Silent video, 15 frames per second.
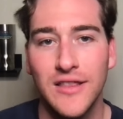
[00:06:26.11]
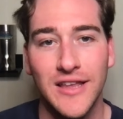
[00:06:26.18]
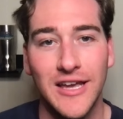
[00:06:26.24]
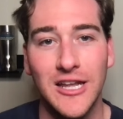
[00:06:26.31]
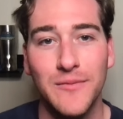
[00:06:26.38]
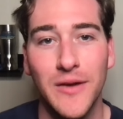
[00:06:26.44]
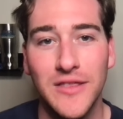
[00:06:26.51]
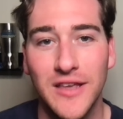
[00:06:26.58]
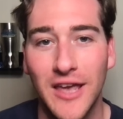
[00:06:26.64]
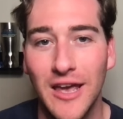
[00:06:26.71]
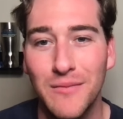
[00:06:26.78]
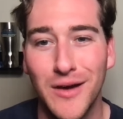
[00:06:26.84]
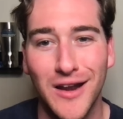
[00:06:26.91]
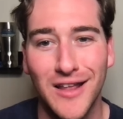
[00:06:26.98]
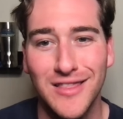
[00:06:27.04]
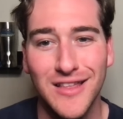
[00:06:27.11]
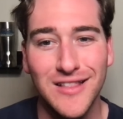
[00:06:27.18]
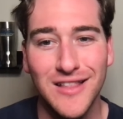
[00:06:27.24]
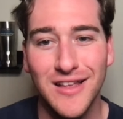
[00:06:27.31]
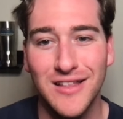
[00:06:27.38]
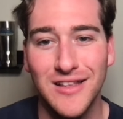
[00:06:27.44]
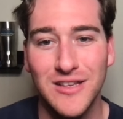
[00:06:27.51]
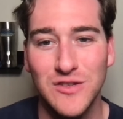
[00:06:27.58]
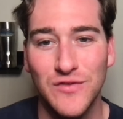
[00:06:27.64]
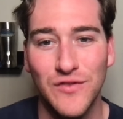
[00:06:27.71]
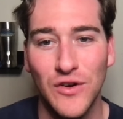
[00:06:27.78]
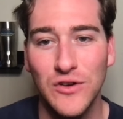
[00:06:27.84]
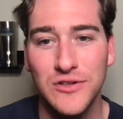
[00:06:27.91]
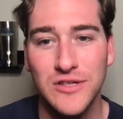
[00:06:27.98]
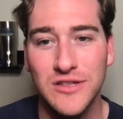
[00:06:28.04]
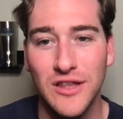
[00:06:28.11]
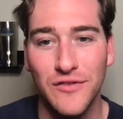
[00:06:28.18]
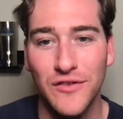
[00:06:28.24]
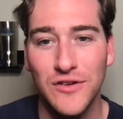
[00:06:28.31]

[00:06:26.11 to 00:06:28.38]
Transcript: They get him out in the game, and I think that the